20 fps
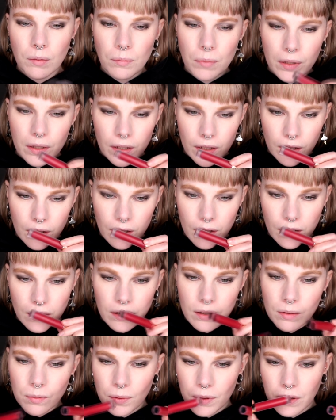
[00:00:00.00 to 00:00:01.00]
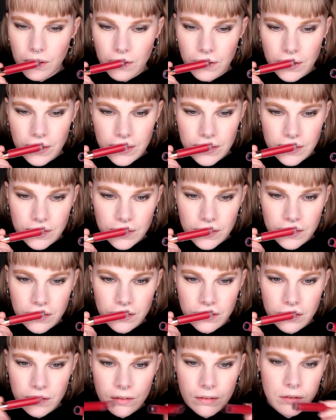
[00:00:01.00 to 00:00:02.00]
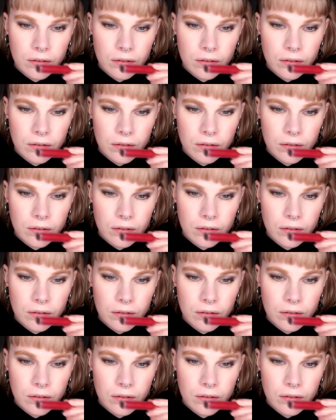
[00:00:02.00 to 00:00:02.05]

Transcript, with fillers: with either this one or this one.